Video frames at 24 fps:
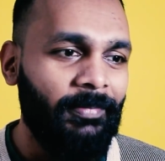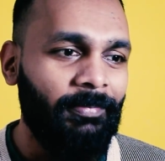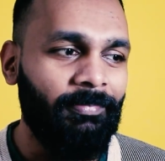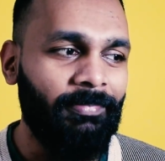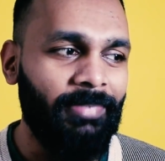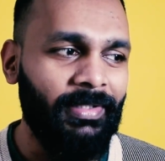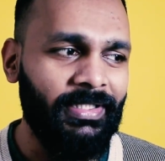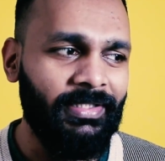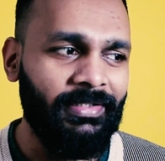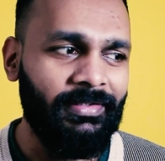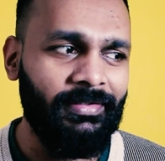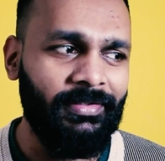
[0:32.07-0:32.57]

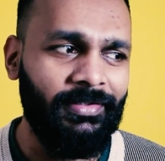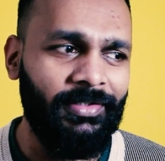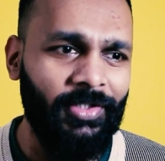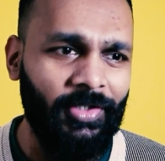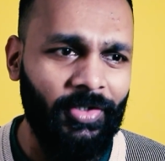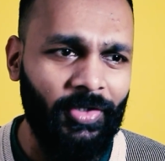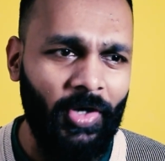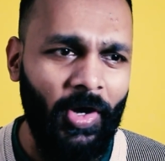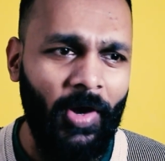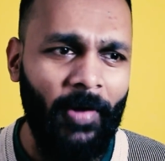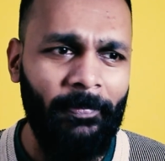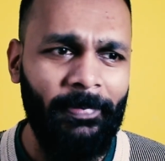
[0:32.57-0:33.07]
but
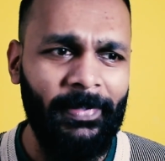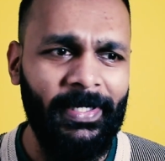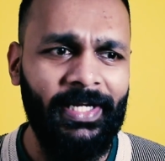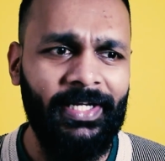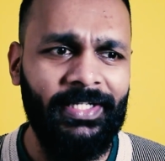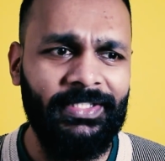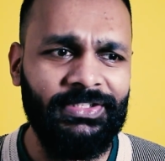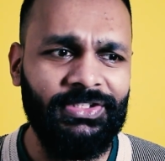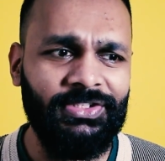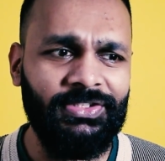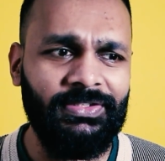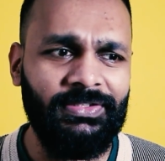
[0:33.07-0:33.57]
the
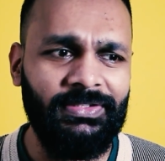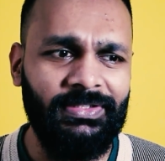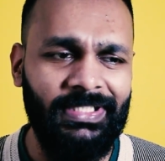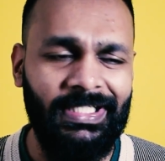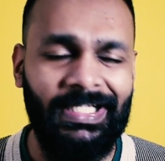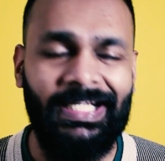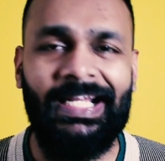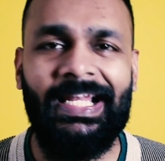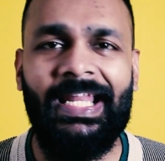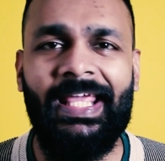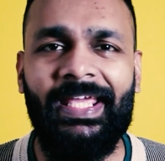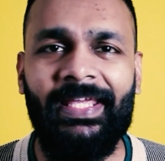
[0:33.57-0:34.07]

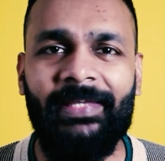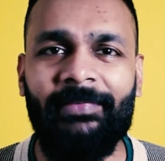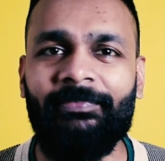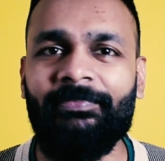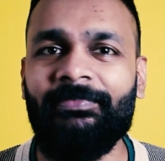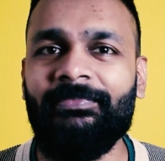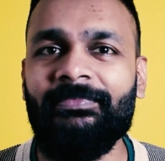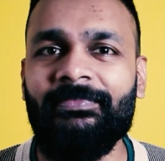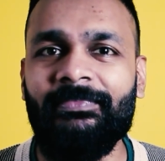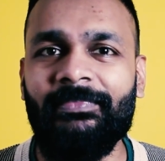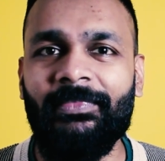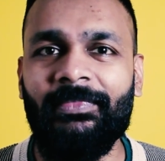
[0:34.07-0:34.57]
copyright
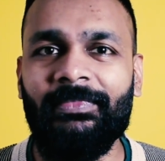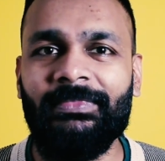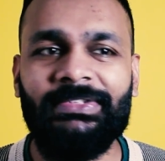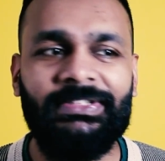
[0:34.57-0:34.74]
claim